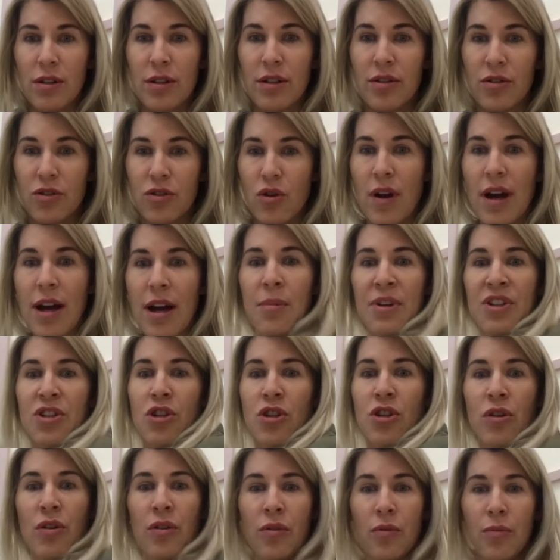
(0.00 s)
So how much
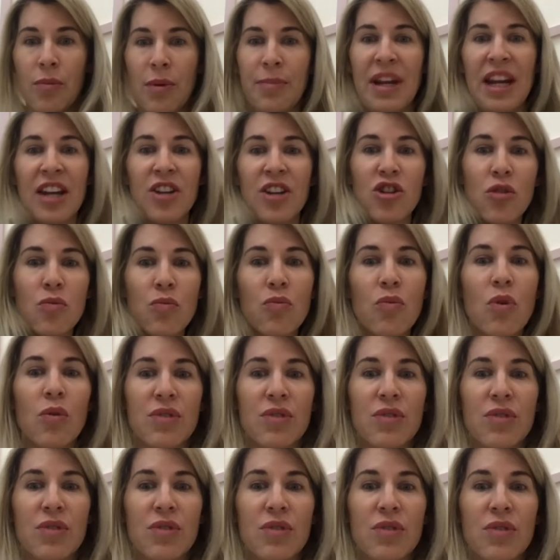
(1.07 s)
your rib cage can
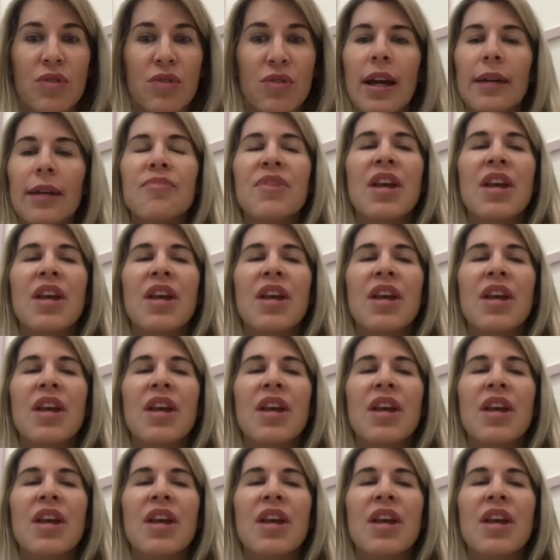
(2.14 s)
rotate, okay?